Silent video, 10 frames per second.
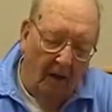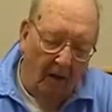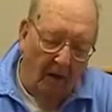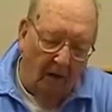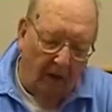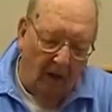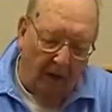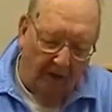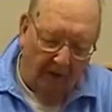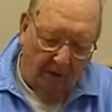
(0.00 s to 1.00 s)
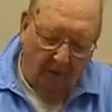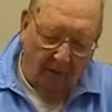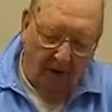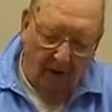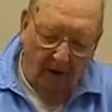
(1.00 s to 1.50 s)
looked like a
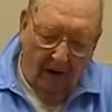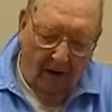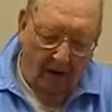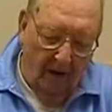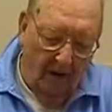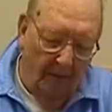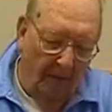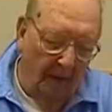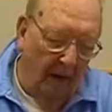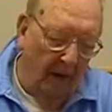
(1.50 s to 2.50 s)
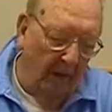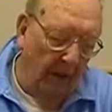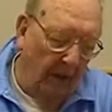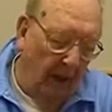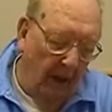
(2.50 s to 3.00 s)
destroyer,
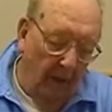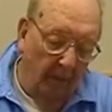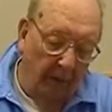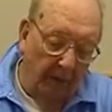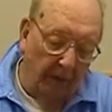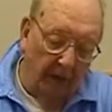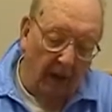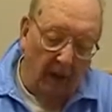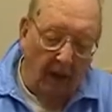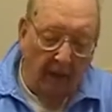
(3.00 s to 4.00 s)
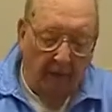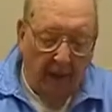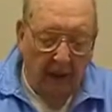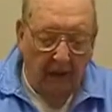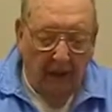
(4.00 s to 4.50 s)
but but there was a lot of
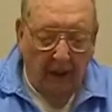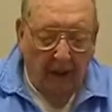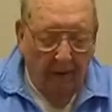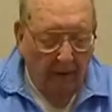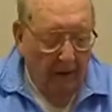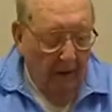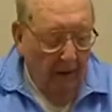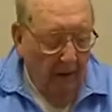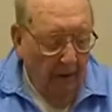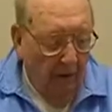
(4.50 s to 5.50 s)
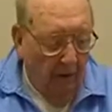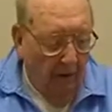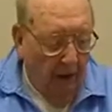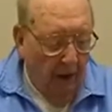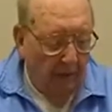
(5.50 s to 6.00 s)
these uh,
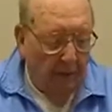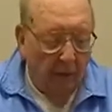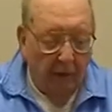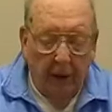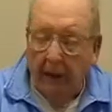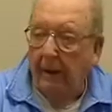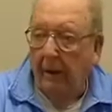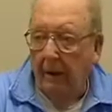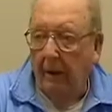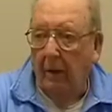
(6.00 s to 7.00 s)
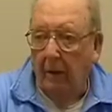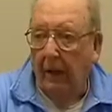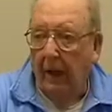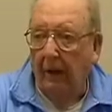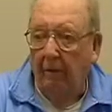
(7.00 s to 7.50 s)
destroyer escorts hit at
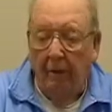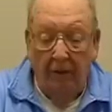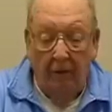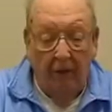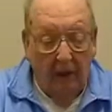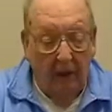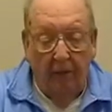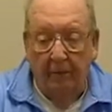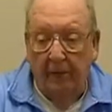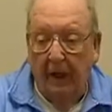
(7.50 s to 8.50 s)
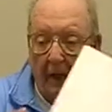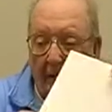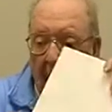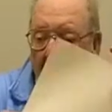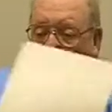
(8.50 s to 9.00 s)
Okinawa, but usually it was by
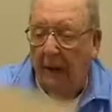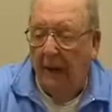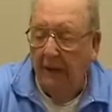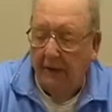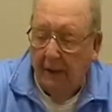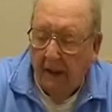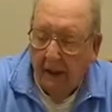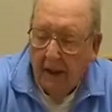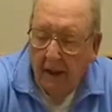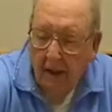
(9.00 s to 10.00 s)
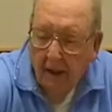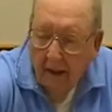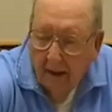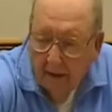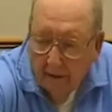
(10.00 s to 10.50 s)
kamikaze.
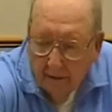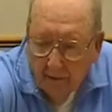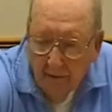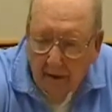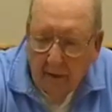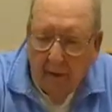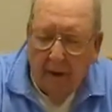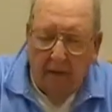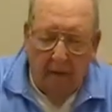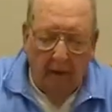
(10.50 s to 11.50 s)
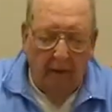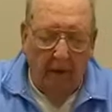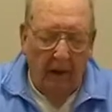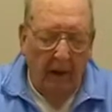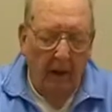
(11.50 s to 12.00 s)
There's a better picture of
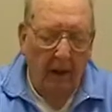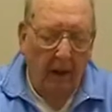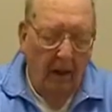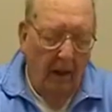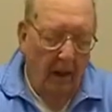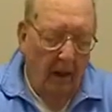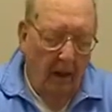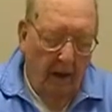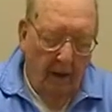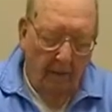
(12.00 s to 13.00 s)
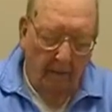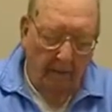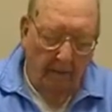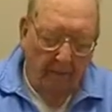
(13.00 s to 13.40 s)
it.